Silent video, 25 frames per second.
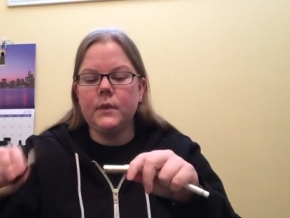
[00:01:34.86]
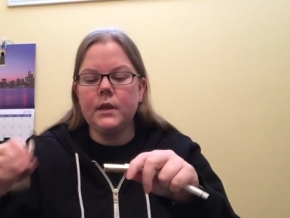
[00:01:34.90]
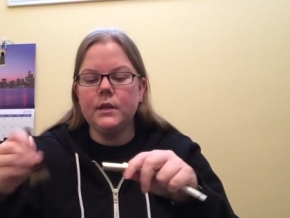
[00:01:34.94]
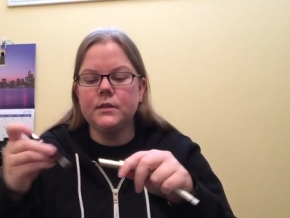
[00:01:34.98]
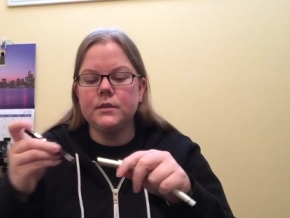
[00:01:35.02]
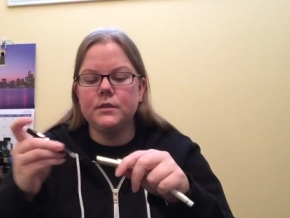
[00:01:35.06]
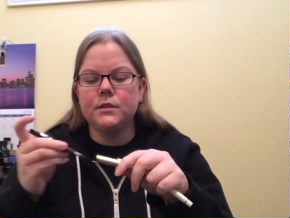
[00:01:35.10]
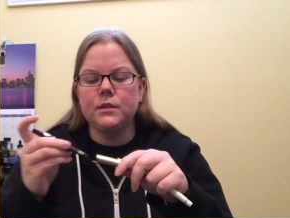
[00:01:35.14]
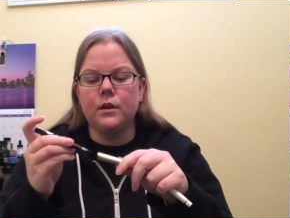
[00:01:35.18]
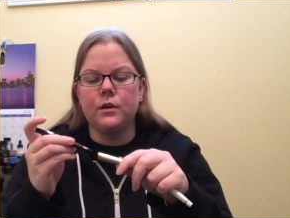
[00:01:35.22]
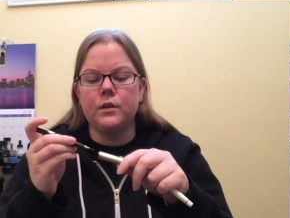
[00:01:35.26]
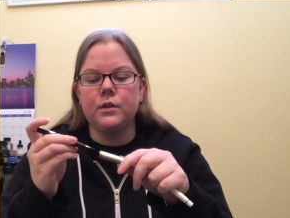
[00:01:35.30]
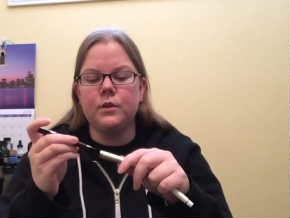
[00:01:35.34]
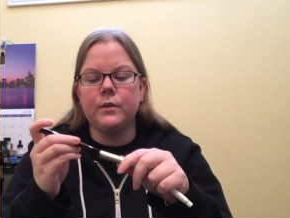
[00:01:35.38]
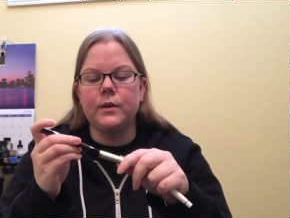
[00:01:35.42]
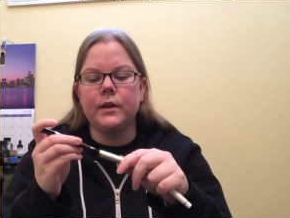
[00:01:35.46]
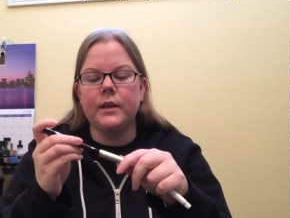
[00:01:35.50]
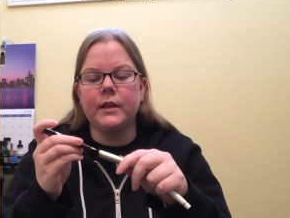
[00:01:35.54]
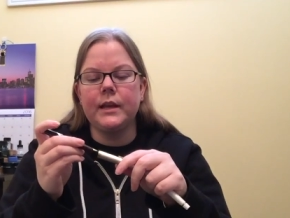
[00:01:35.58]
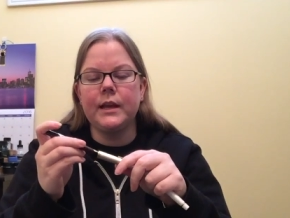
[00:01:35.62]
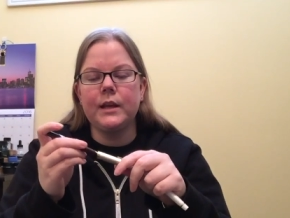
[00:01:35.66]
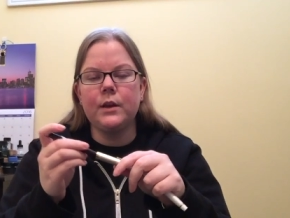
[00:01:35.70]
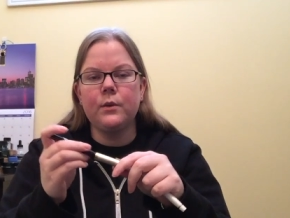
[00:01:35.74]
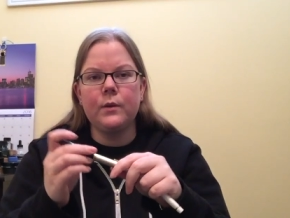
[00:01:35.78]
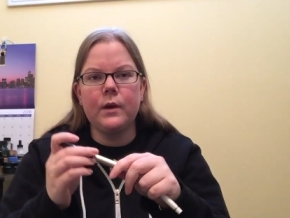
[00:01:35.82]
so you can
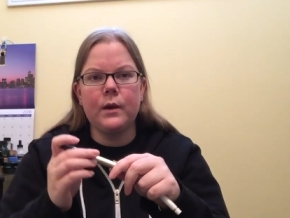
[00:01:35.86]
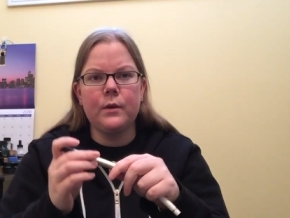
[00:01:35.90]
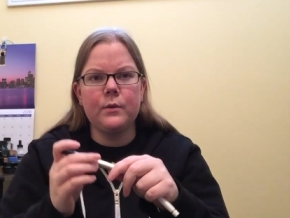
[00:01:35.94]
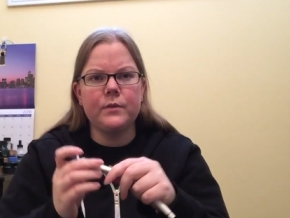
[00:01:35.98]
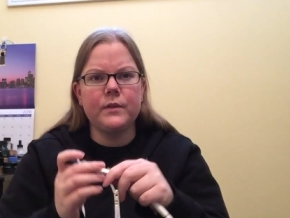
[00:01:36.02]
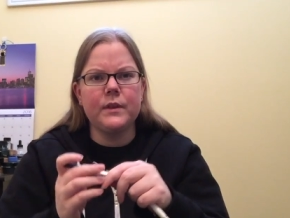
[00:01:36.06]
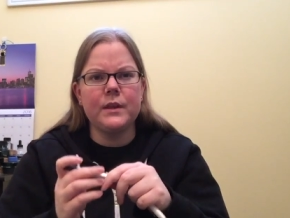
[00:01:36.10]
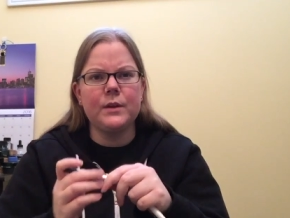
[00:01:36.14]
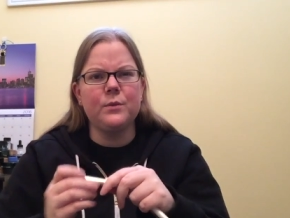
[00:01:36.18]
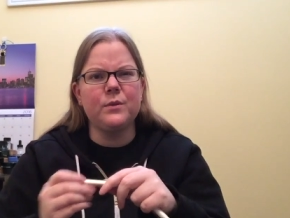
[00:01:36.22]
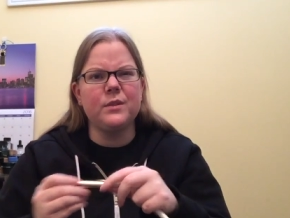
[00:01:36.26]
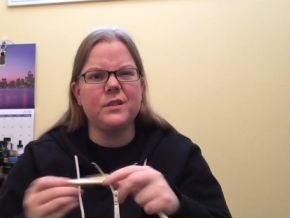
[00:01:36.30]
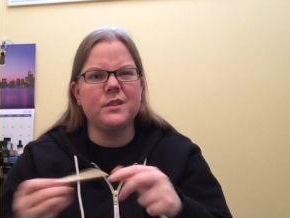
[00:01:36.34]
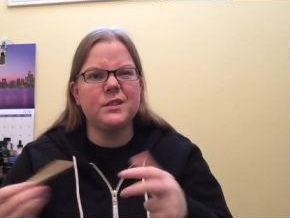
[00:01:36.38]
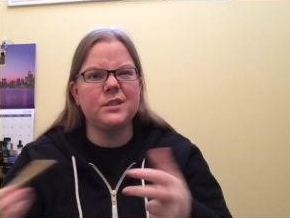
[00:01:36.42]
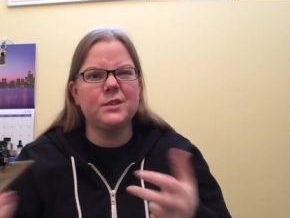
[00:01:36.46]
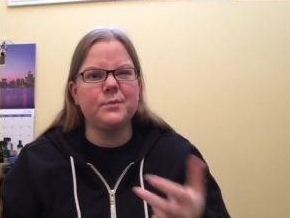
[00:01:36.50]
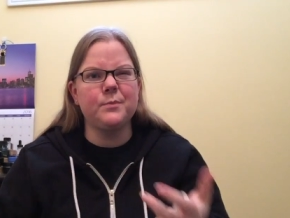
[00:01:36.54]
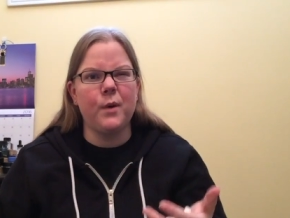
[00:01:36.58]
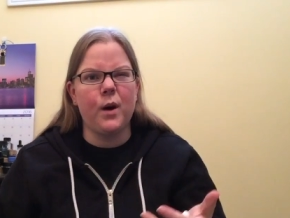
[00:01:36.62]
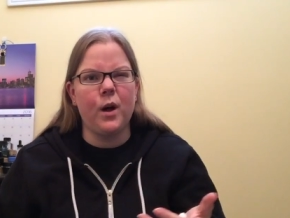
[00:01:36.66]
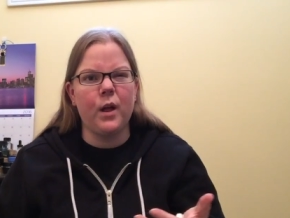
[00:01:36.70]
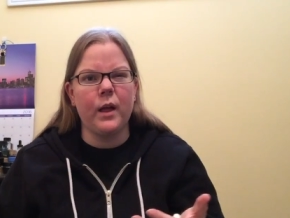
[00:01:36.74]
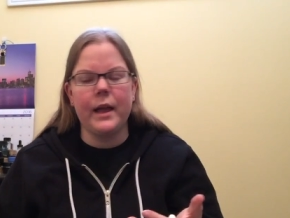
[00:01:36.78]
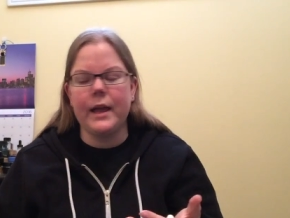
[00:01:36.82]
get away with it with
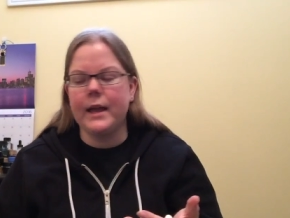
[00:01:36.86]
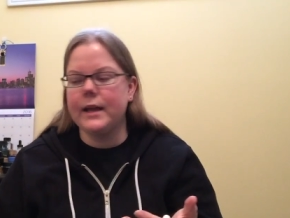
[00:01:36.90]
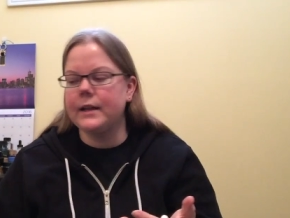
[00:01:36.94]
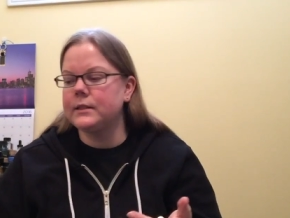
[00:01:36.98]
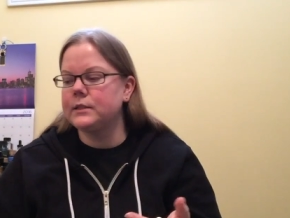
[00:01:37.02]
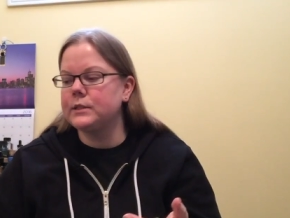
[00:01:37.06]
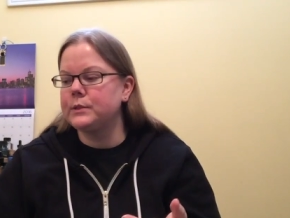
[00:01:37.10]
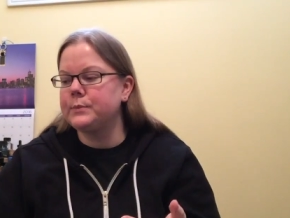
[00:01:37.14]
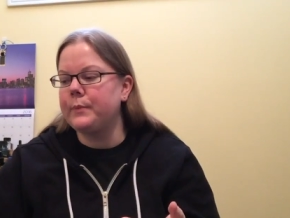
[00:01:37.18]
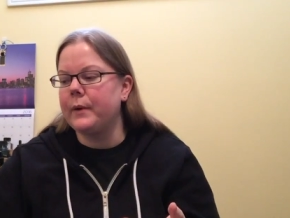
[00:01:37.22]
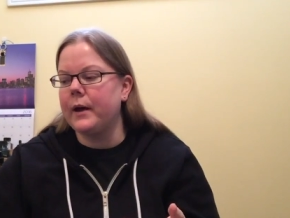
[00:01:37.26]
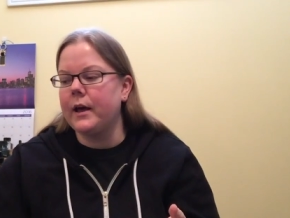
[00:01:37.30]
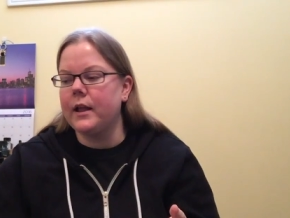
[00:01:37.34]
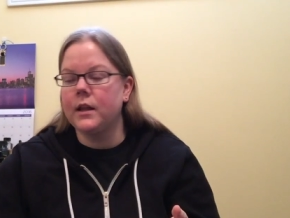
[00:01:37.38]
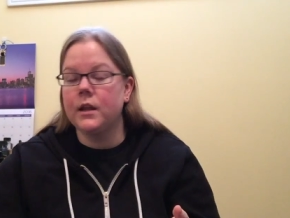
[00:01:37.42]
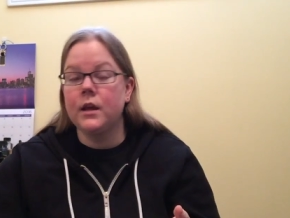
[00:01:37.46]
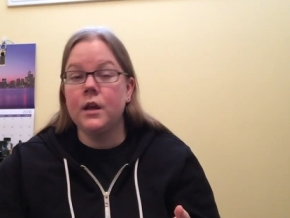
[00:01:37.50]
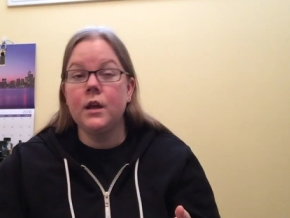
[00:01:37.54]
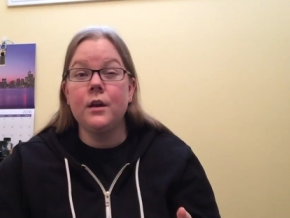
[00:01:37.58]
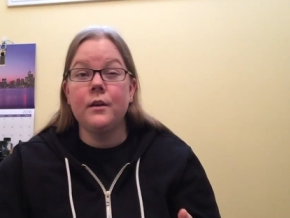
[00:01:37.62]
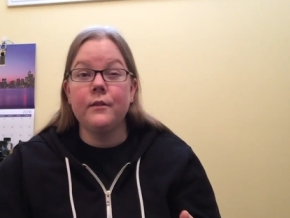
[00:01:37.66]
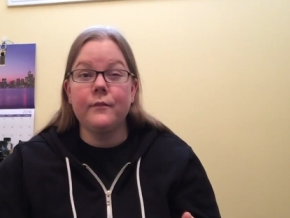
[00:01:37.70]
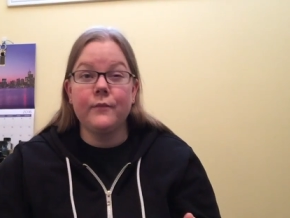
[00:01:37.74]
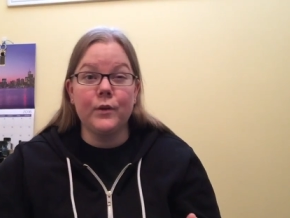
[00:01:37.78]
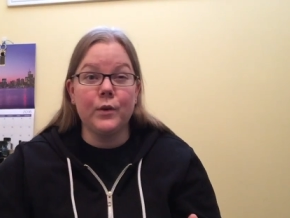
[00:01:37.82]
small hands, but
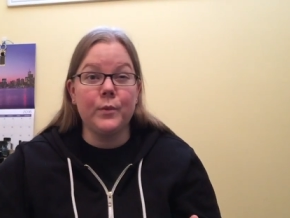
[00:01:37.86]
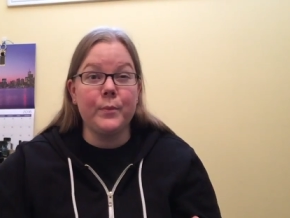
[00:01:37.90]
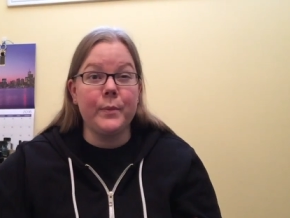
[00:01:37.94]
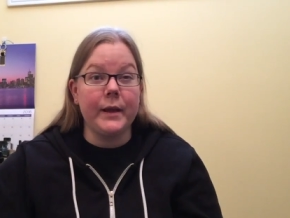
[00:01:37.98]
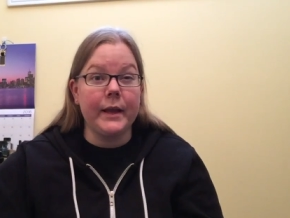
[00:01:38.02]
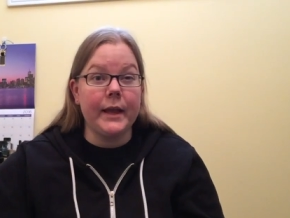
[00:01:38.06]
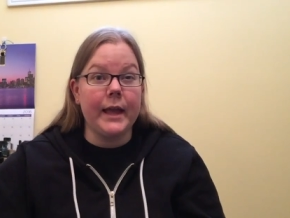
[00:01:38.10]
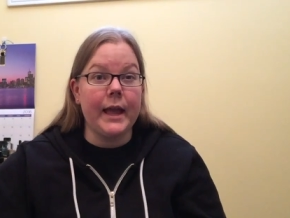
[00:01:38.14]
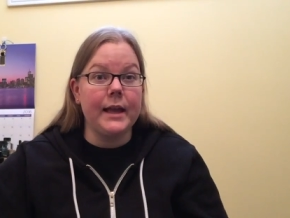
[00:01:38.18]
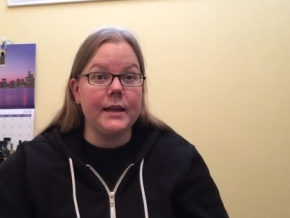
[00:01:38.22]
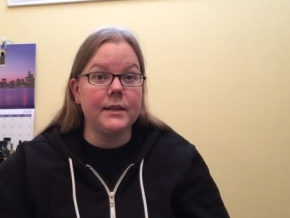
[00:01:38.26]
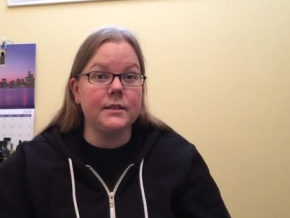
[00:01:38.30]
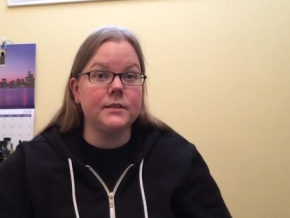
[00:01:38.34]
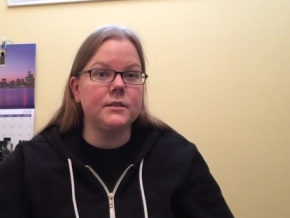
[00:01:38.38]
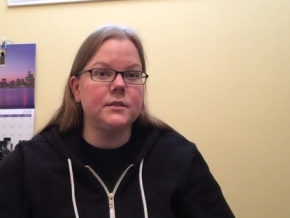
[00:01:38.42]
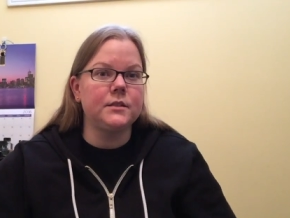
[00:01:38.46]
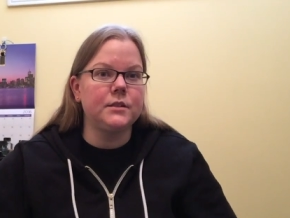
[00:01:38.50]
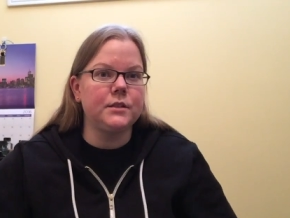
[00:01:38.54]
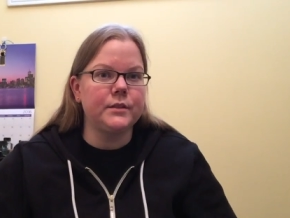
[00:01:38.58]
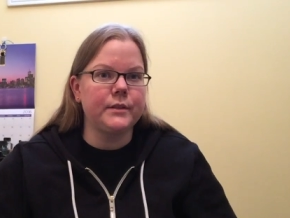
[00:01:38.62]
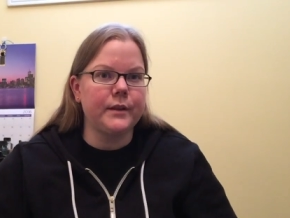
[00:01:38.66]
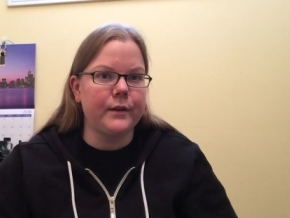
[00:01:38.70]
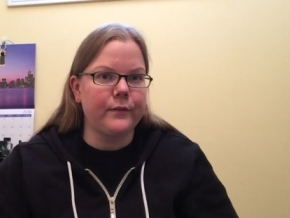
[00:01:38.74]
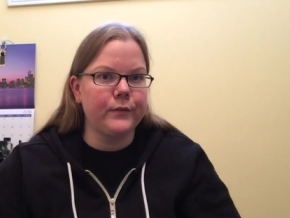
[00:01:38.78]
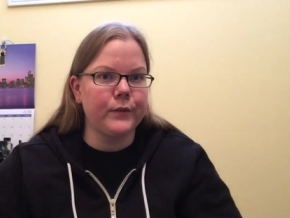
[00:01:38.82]
for big hands,
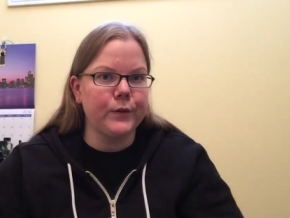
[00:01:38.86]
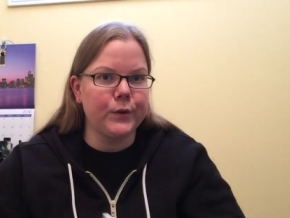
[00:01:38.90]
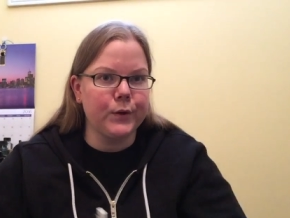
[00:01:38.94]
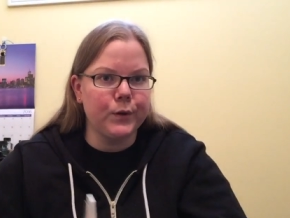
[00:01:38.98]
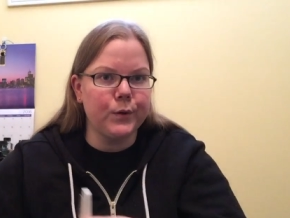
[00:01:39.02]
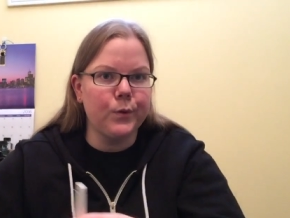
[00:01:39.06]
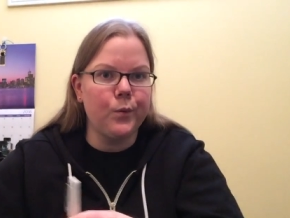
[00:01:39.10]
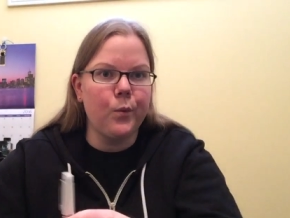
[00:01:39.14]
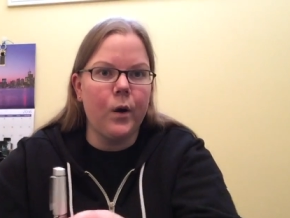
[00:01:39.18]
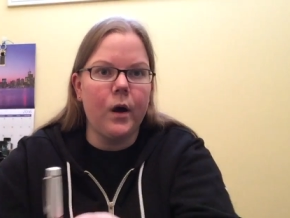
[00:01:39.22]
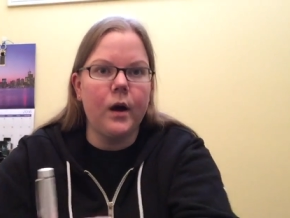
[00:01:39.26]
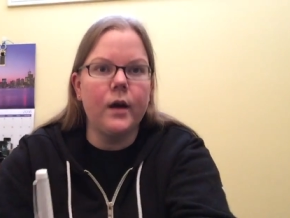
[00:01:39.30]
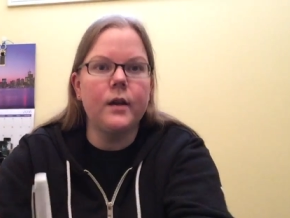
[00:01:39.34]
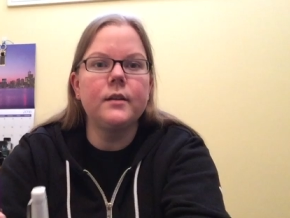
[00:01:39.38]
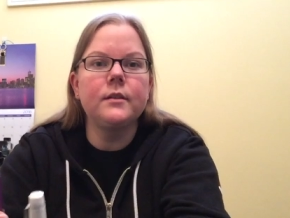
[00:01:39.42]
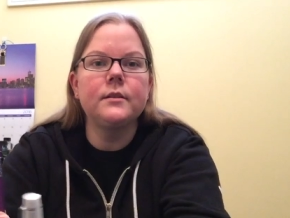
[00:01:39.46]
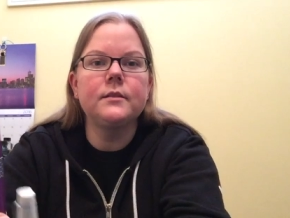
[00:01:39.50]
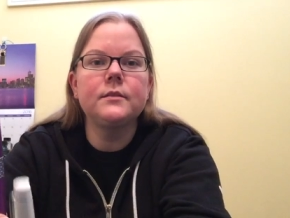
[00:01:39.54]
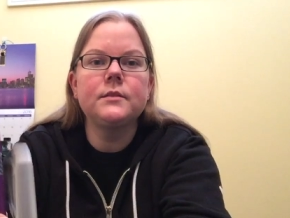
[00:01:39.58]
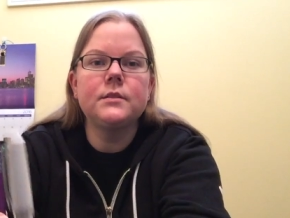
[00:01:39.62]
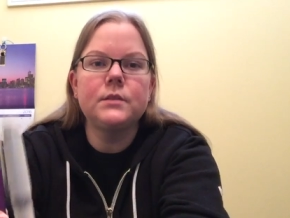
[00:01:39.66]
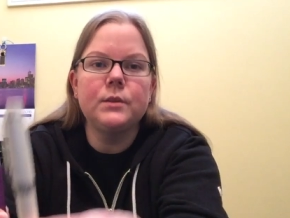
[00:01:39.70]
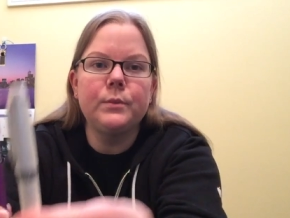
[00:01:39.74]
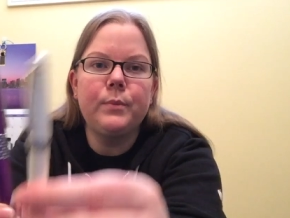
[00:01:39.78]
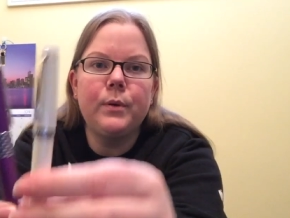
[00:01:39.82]
you're definitely going to want
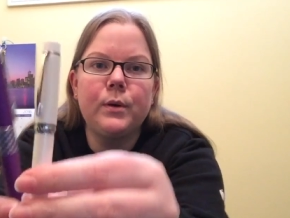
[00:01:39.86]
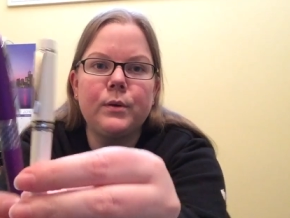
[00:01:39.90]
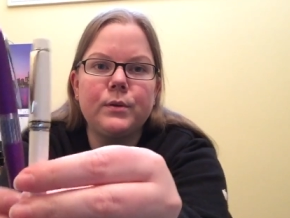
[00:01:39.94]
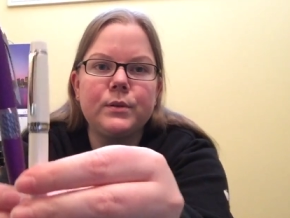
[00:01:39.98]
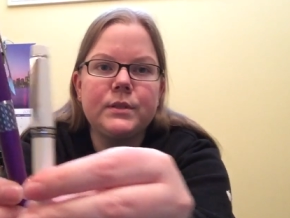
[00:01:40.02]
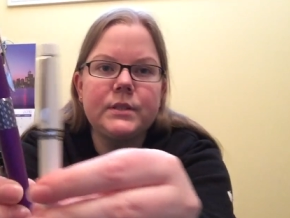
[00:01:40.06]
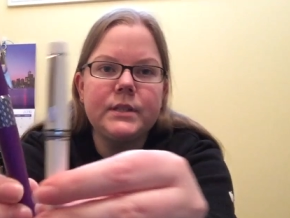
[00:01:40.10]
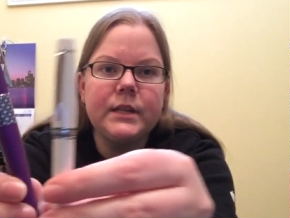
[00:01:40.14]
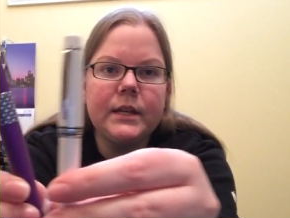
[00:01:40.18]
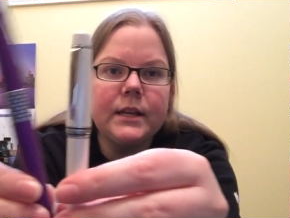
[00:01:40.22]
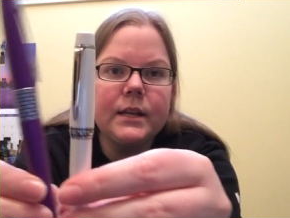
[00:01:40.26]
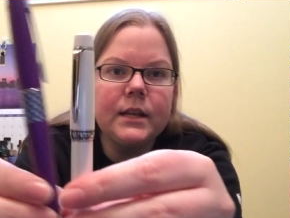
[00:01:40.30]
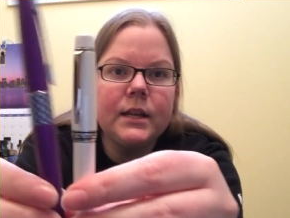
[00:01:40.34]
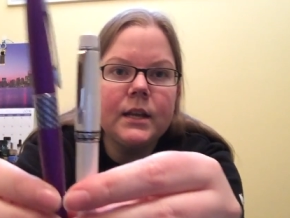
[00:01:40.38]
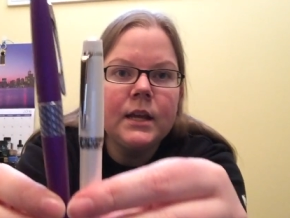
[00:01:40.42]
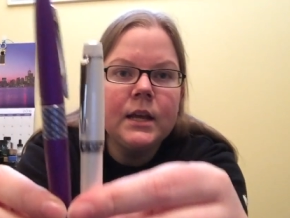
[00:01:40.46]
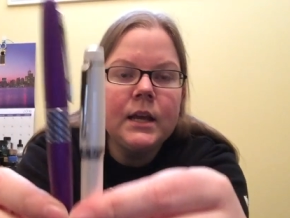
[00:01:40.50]
to post it.